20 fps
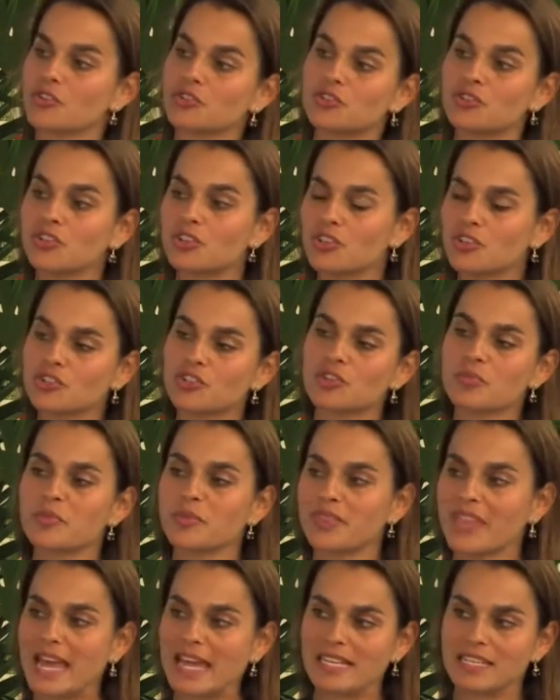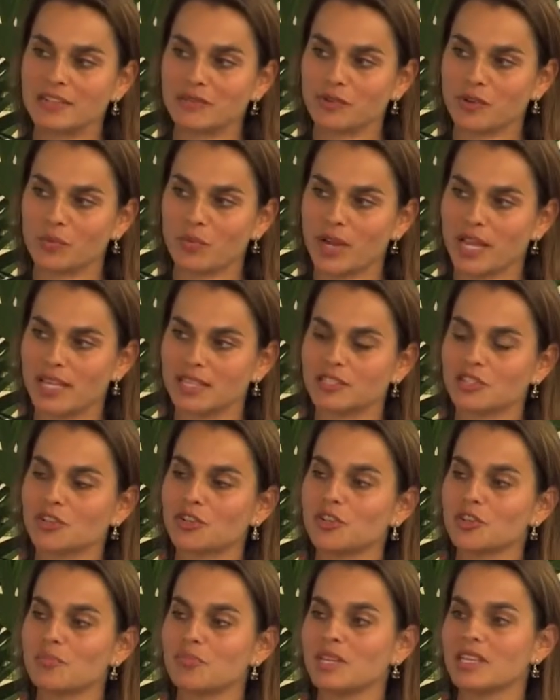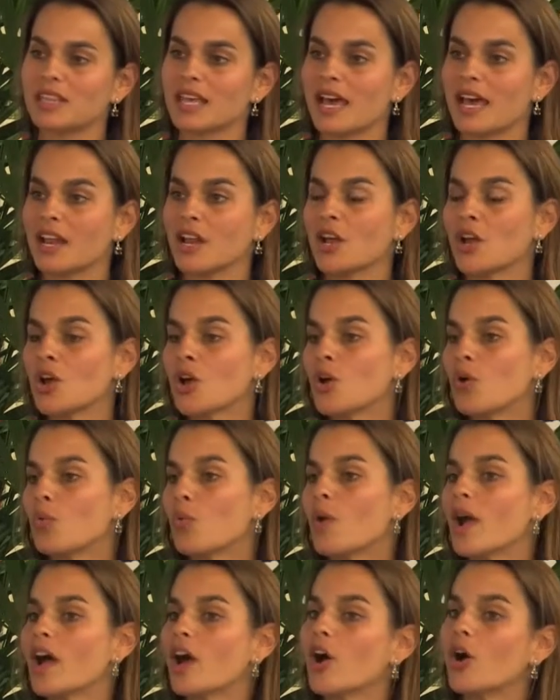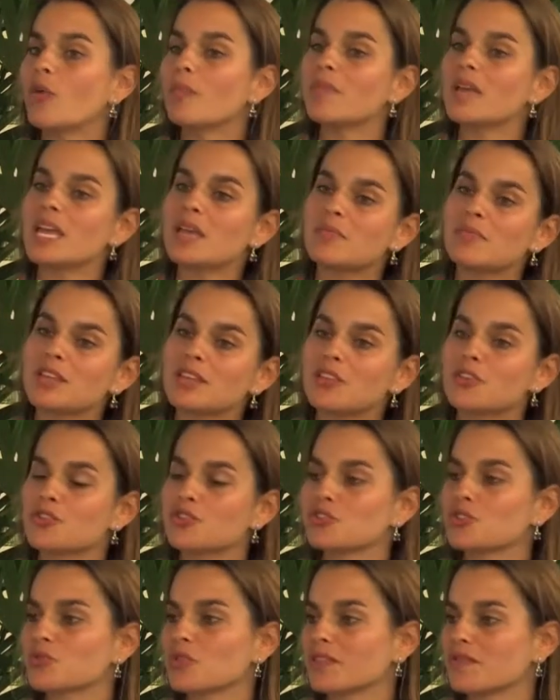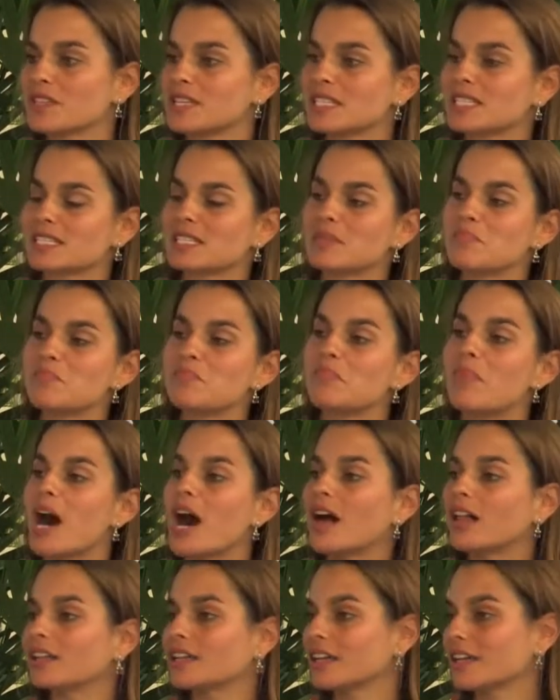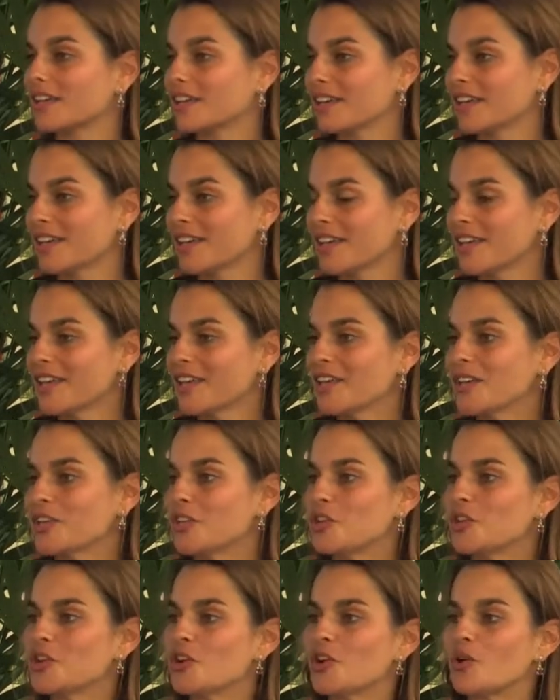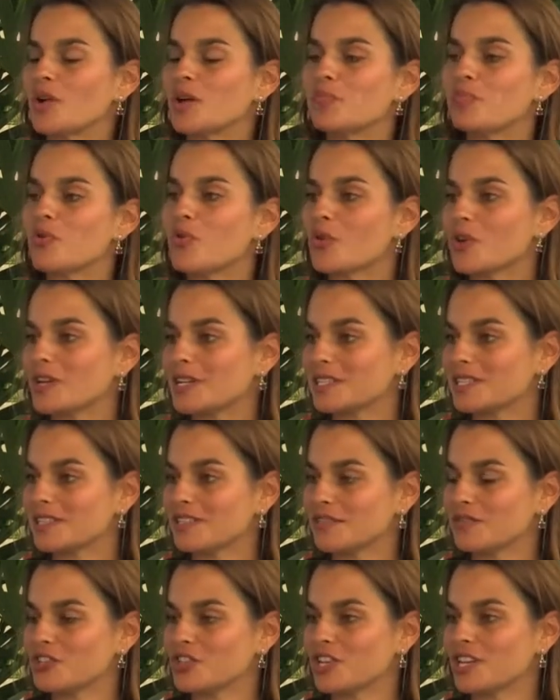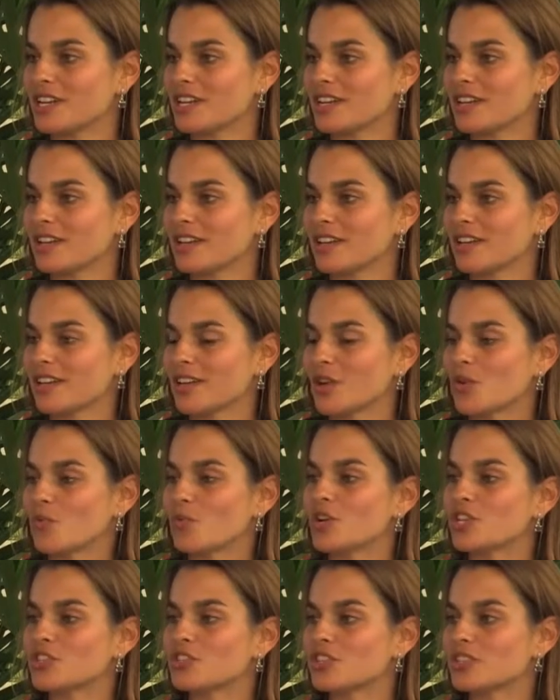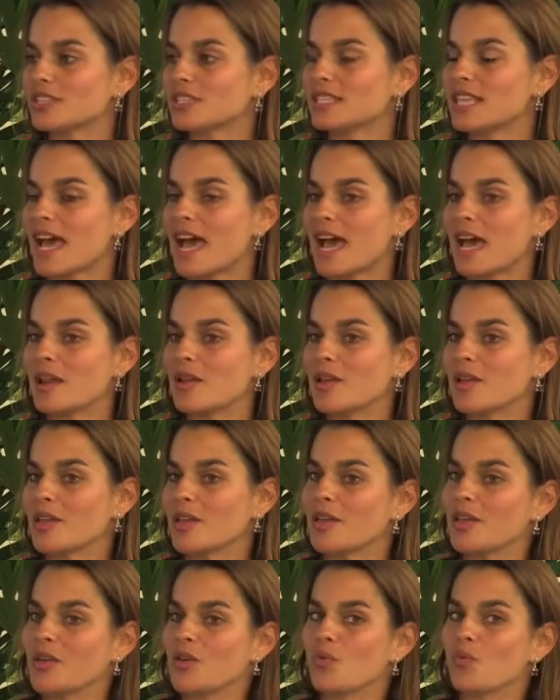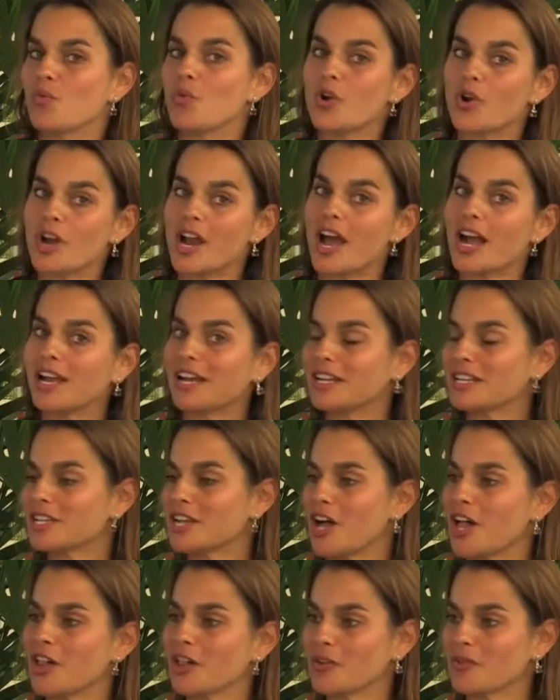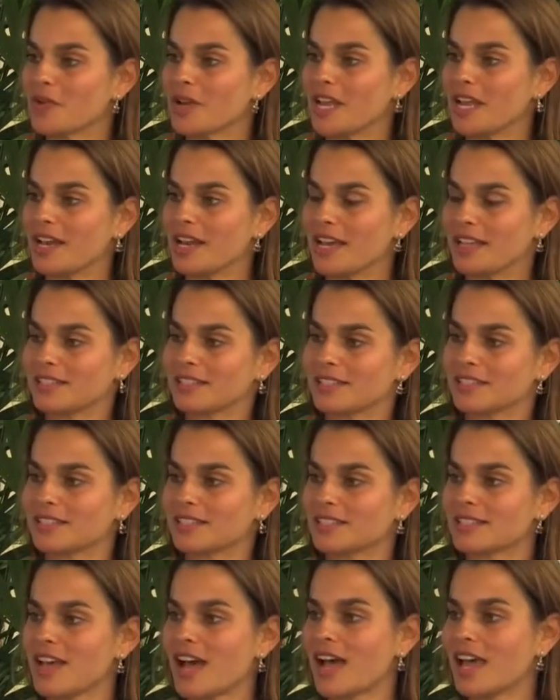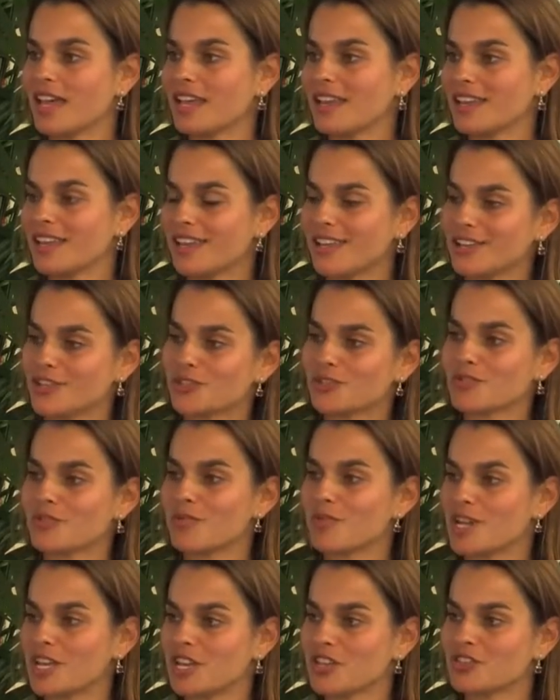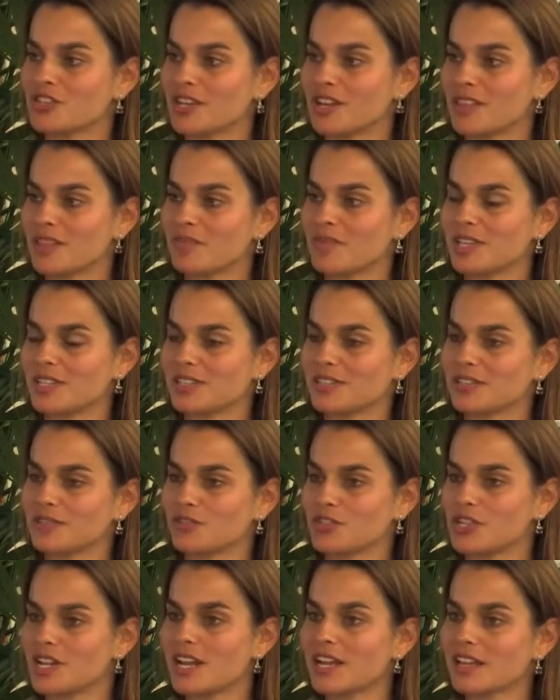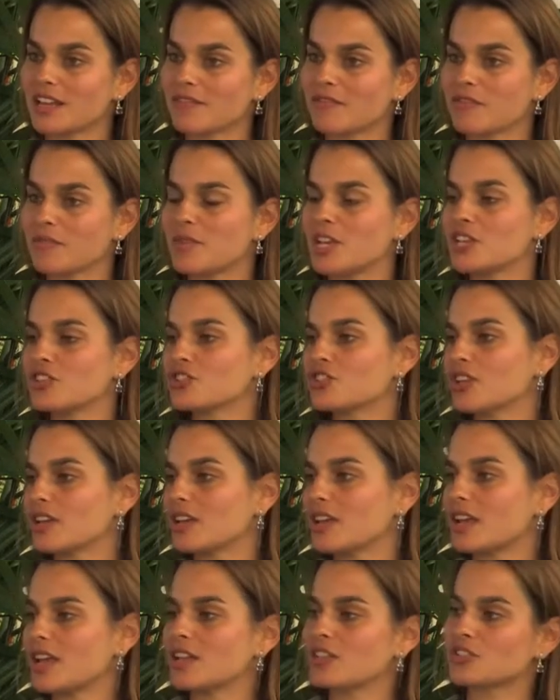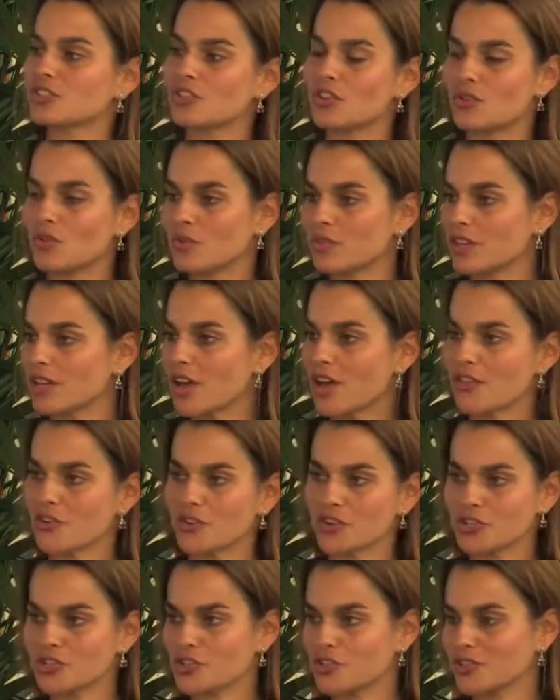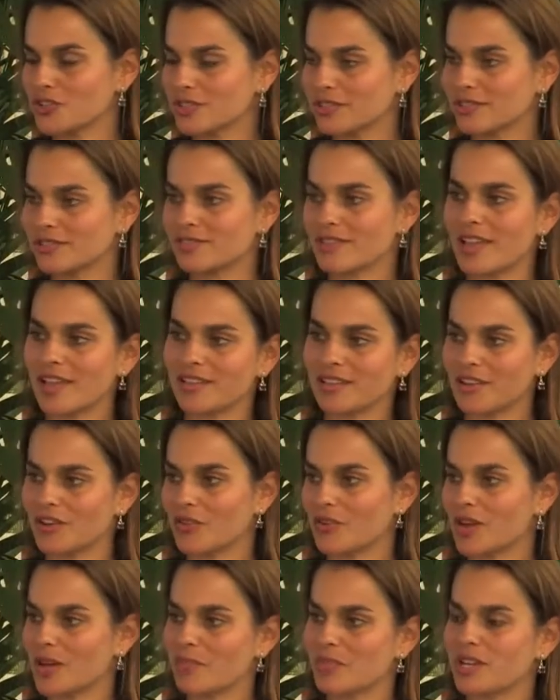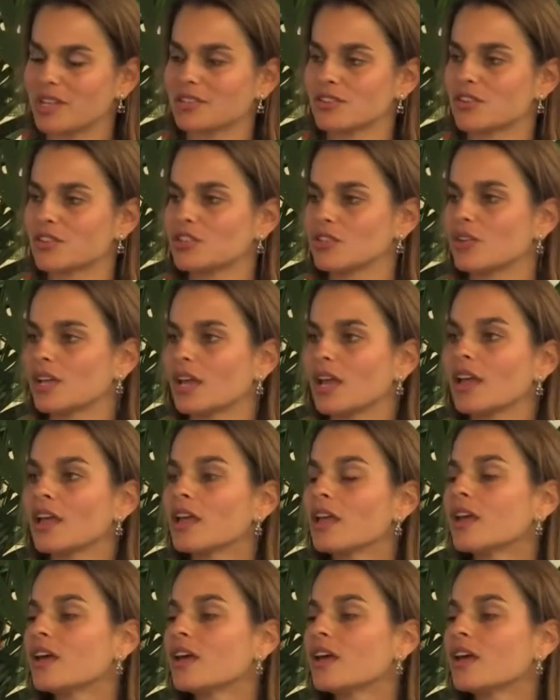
So you can interpret that in different ways. It could be that, well, maybe there's sort of this symbolic you know, importance of GINA, which is that we're not going to tolerate as a society discrimination on the basis of genetic information, and so the other insurance you know, companies aren't doing it.